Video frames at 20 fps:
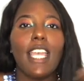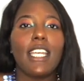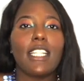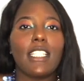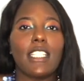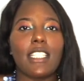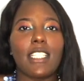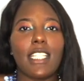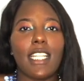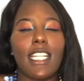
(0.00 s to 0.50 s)

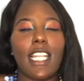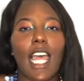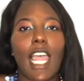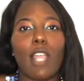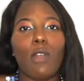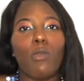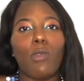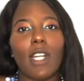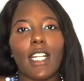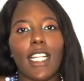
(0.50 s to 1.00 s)
to see
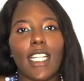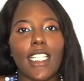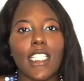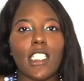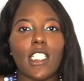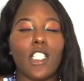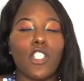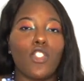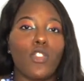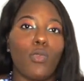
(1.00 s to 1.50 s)
like what it is
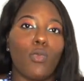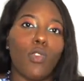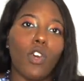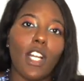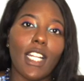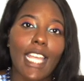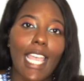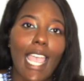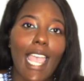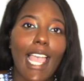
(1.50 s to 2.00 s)
that you
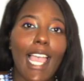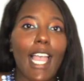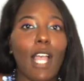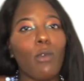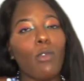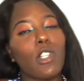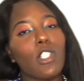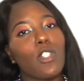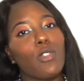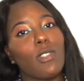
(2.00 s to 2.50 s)
want to add,
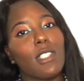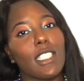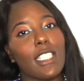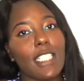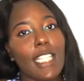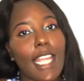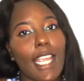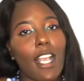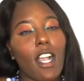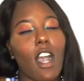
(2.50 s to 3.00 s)
what you want to
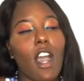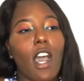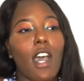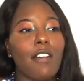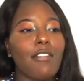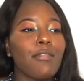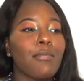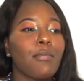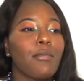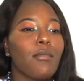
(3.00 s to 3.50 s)
take
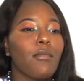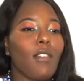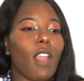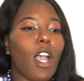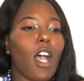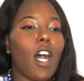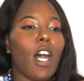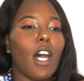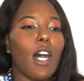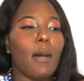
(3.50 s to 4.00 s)
off.
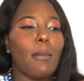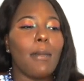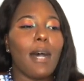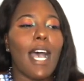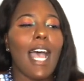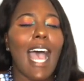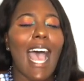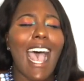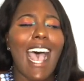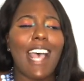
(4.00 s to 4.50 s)

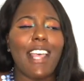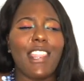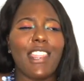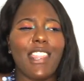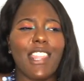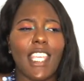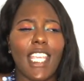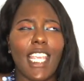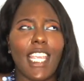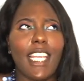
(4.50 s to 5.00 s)
I
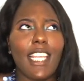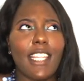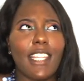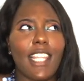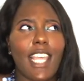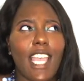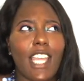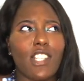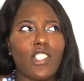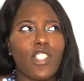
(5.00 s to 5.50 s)
think
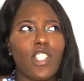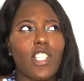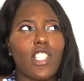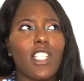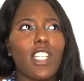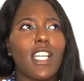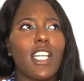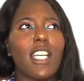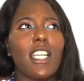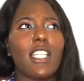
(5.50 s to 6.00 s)
that she
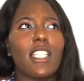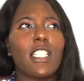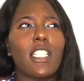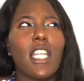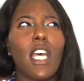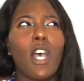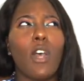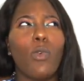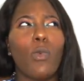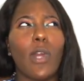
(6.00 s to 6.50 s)
does
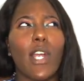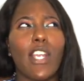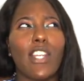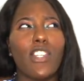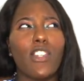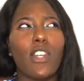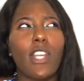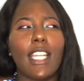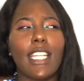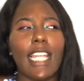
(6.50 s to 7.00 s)
where
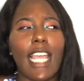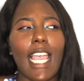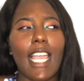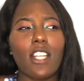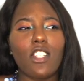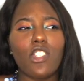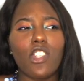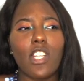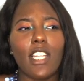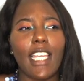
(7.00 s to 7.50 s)
you can
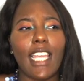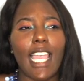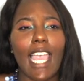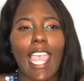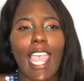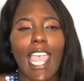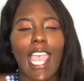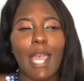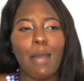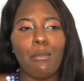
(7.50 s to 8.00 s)
actually
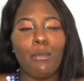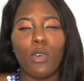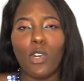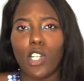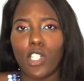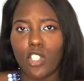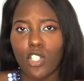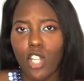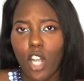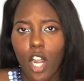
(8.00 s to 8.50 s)
add
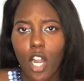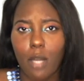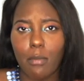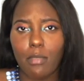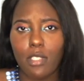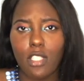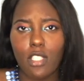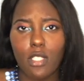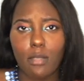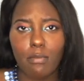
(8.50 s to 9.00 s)
more
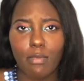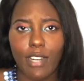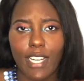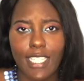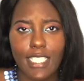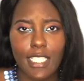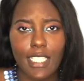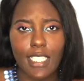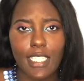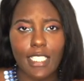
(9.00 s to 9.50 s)
charms to
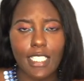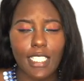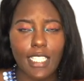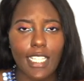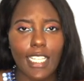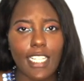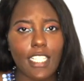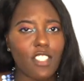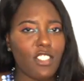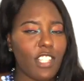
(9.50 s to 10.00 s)
bracelets and
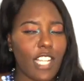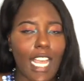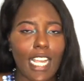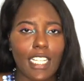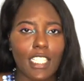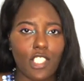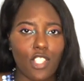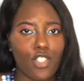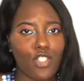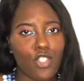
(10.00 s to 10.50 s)
things for like
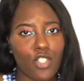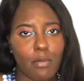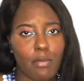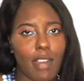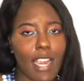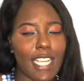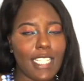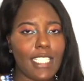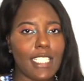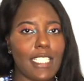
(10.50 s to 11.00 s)
additional
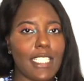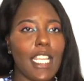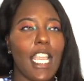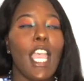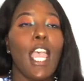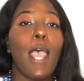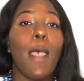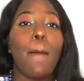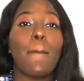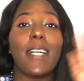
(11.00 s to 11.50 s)
prices.
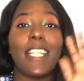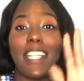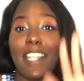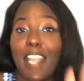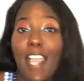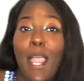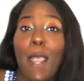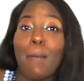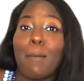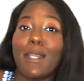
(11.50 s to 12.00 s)
But
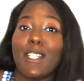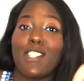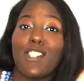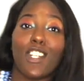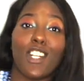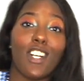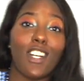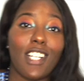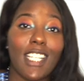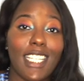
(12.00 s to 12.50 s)
be sure
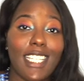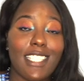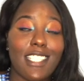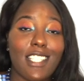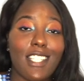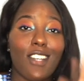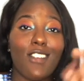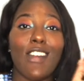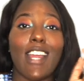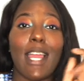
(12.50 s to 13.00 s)
to go to
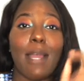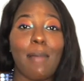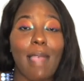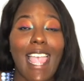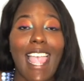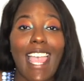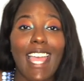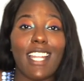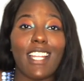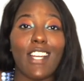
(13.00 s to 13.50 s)
Instagram,
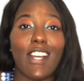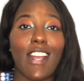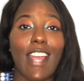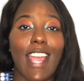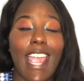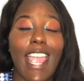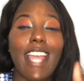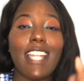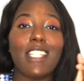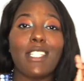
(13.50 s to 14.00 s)
add her
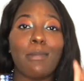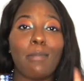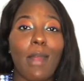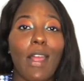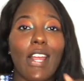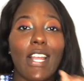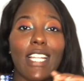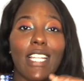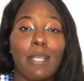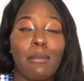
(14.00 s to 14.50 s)
at
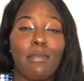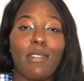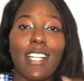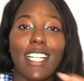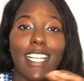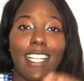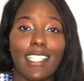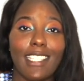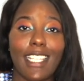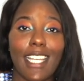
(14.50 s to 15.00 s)
Sparkling Pretty
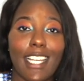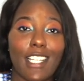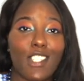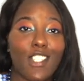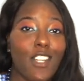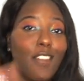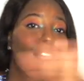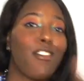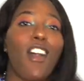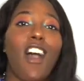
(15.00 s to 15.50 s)

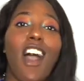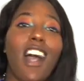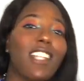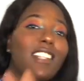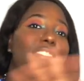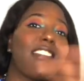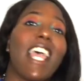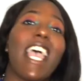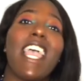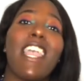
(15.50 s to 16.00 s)
Collection for all
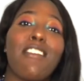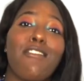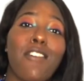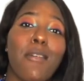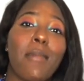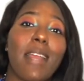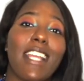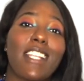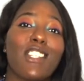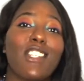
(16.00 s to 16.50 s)
of that
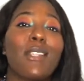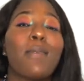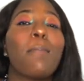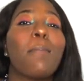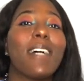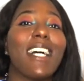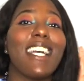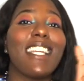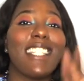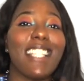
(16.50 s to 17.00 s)
information.
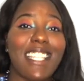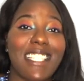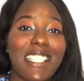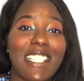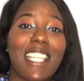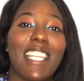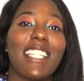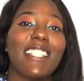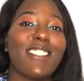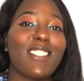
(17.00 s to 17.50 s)
But let's
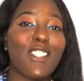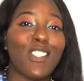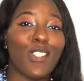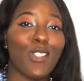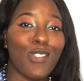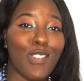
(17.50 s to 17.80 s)
get into the